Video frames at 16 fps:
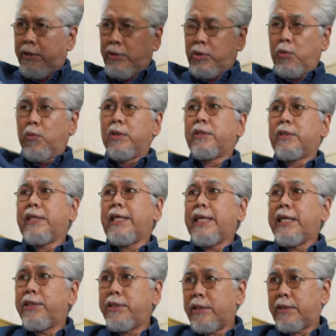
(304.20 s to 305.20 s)
towards the
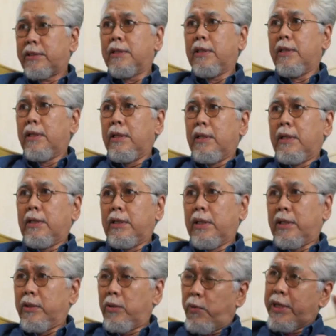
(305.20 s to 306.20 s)
edges.
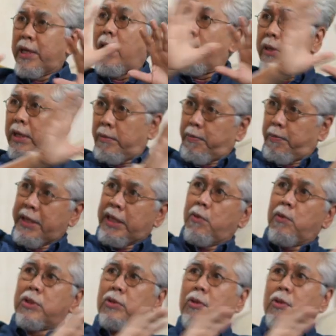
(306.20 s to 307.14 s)
the way how the painting was